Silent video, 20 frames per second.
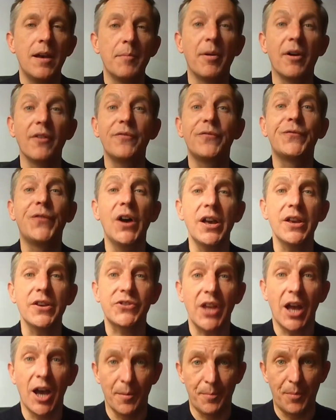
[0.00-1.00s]
But
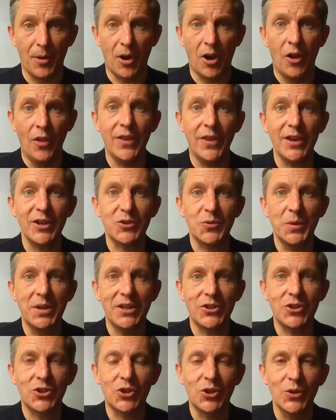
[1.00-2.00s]
first up on this
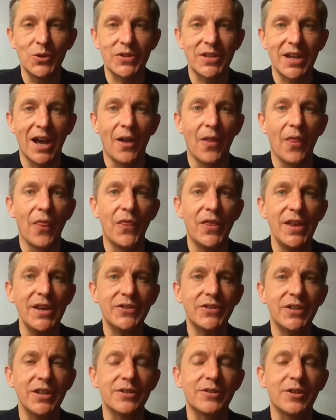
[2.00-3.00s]
week's Shootout,
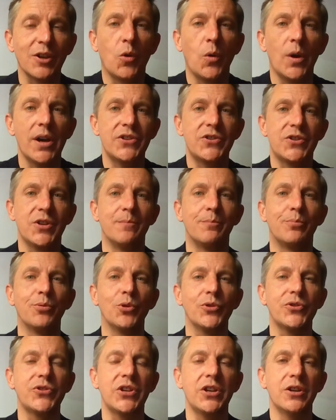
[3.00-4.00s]
this is the question
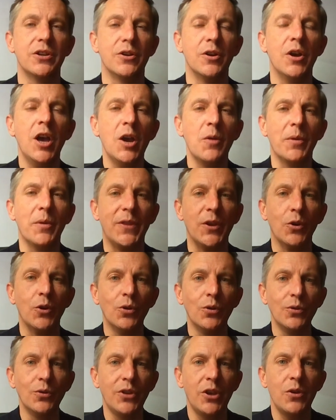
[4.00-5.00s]
brought to you with the
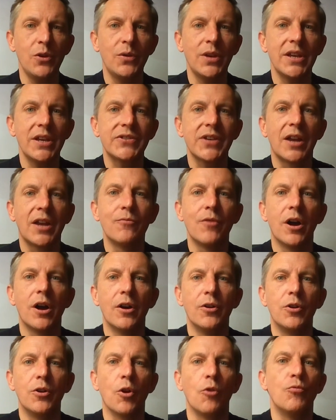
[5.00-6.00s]
all-new Nissan
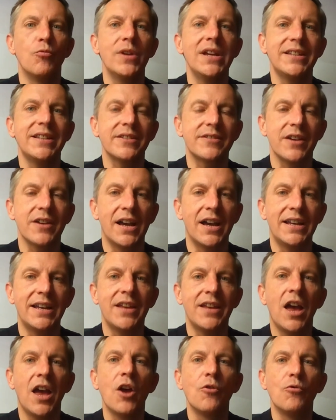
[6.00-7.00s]
Rogue, redesigned,
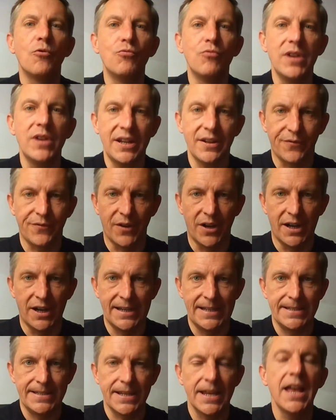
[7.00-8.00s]

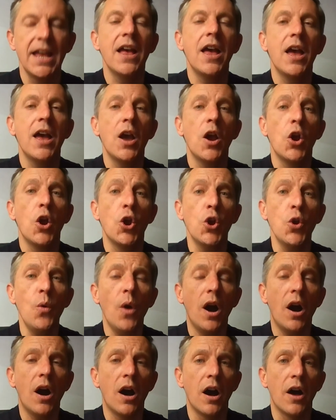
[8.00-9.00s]
redefined. Who
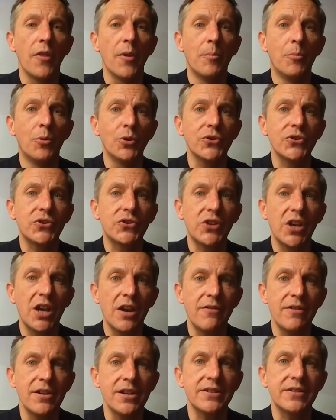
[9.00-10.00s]
are the more
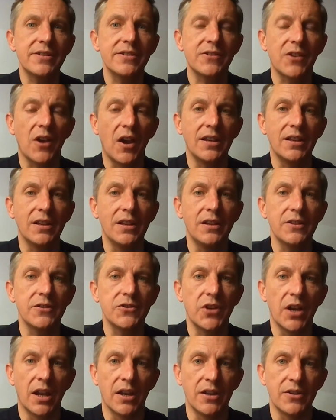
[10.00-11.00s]
serious title
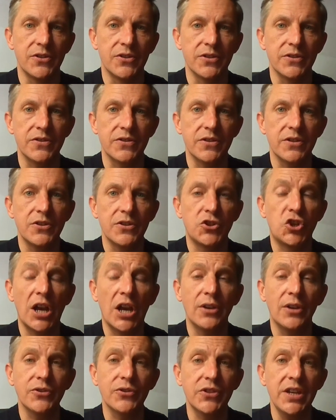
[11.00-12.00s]
challengers,
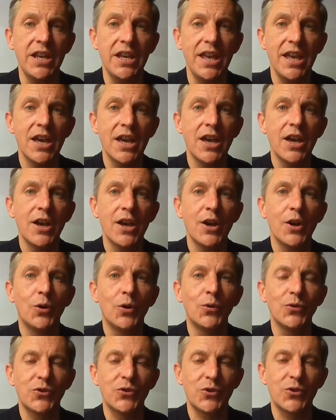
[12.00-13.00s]
Chelsea
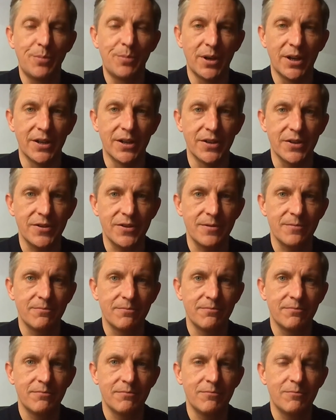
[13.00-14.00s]
or Spurs?
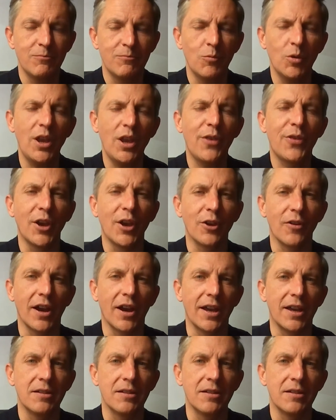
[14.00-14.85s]
What do you think, Greg?